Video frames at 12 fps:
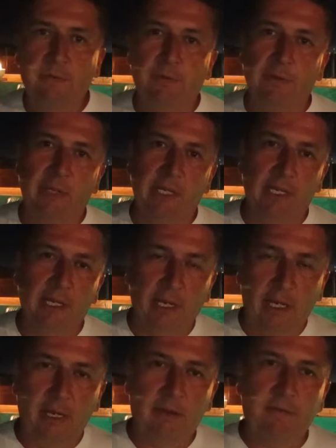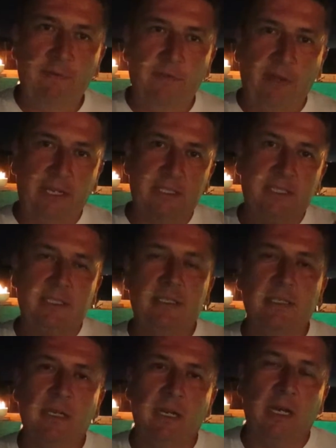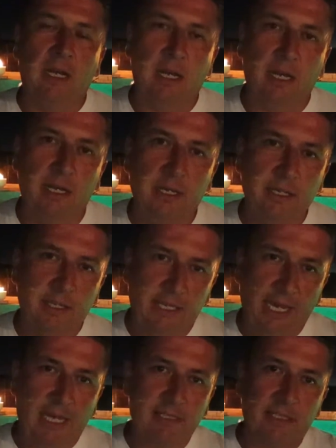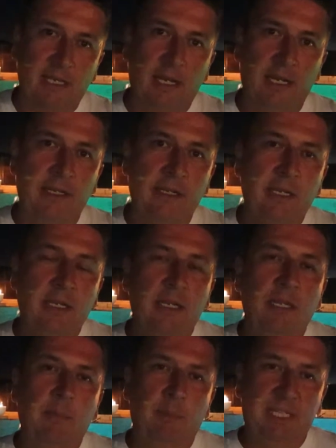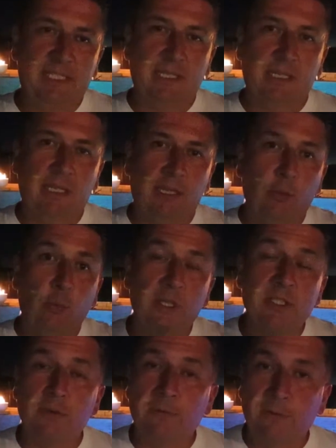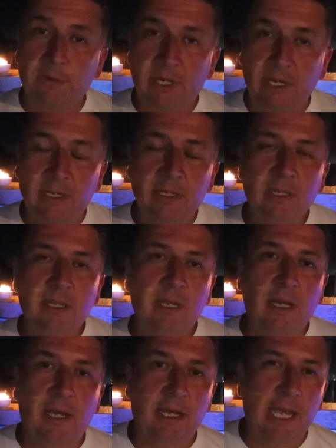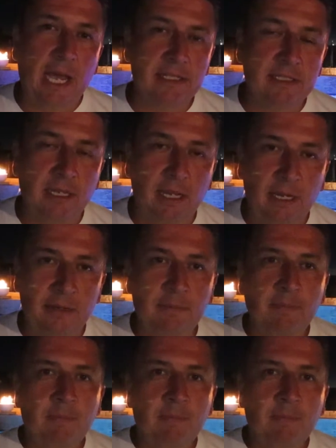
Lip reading: for the Flex gas line, basically the whistle-free gas line